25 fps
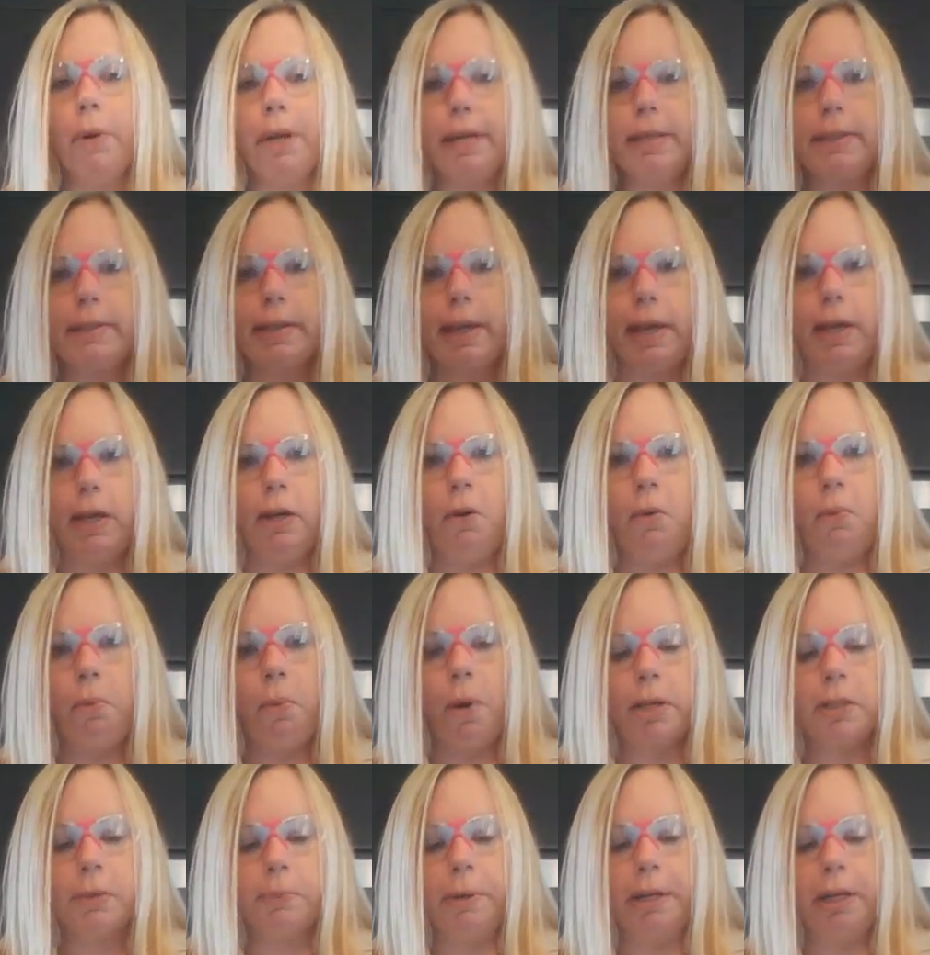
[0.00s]
we did
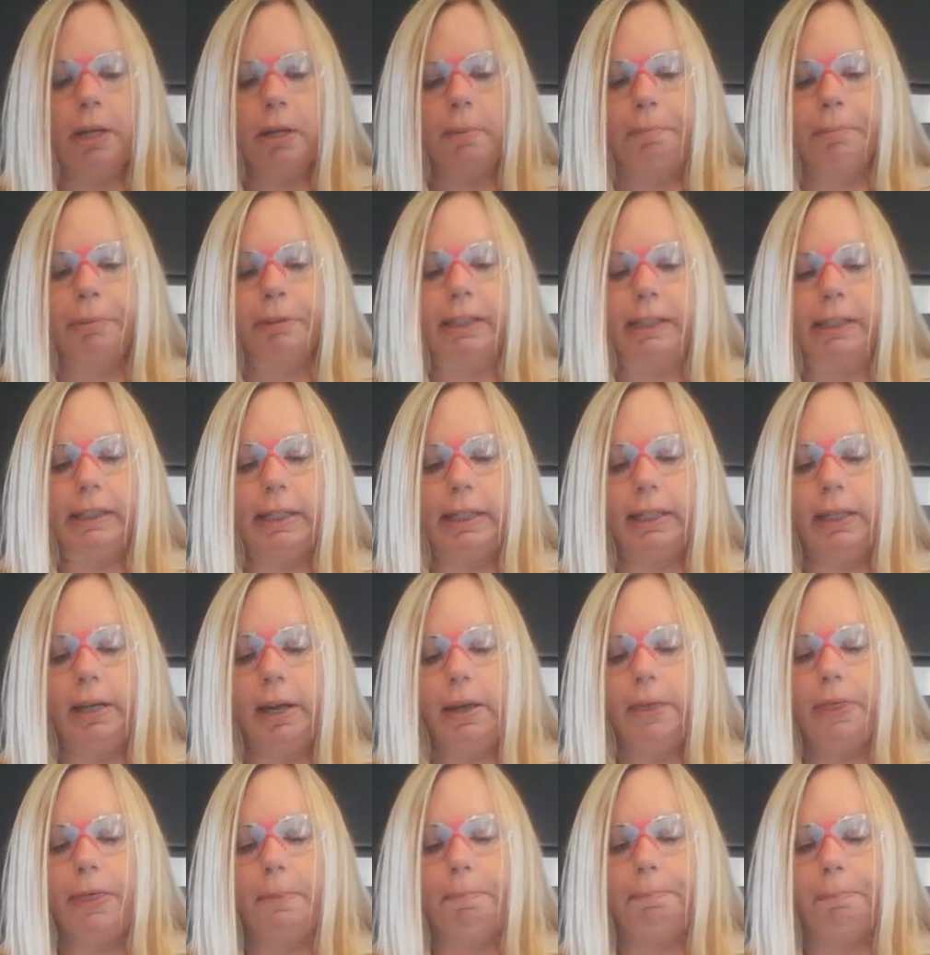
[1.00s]
was we completed
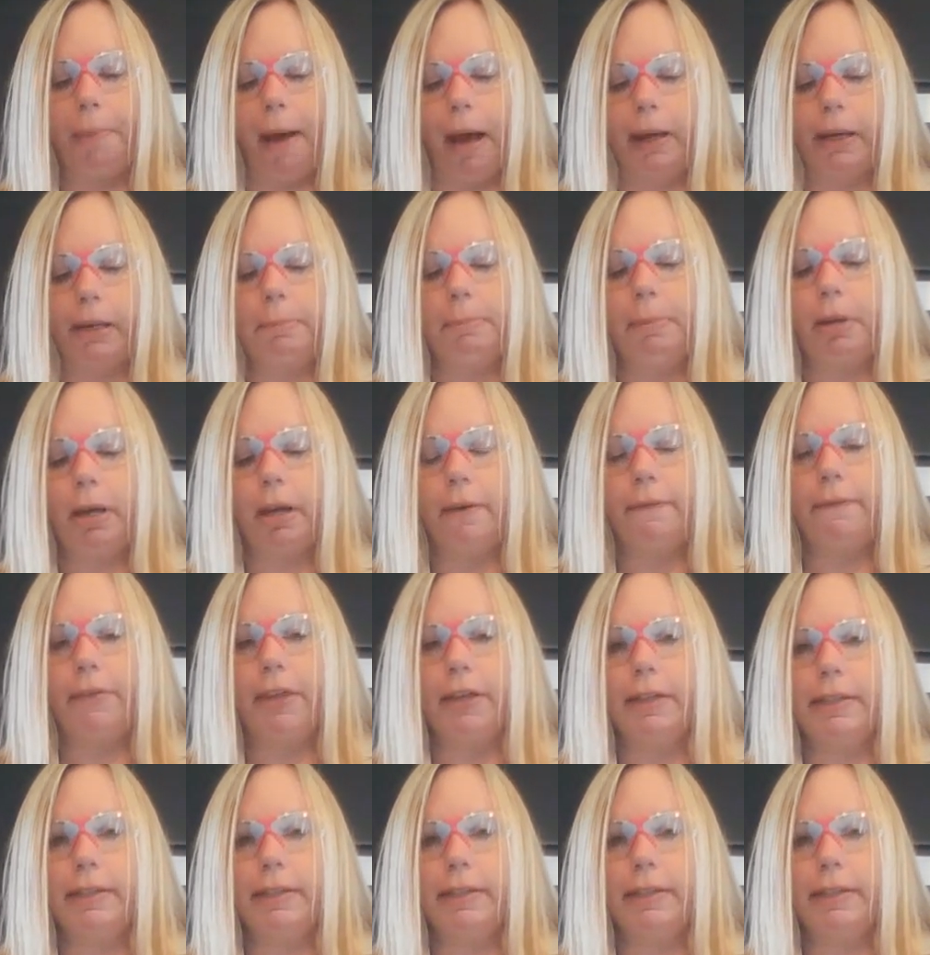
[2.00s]
the bottom of the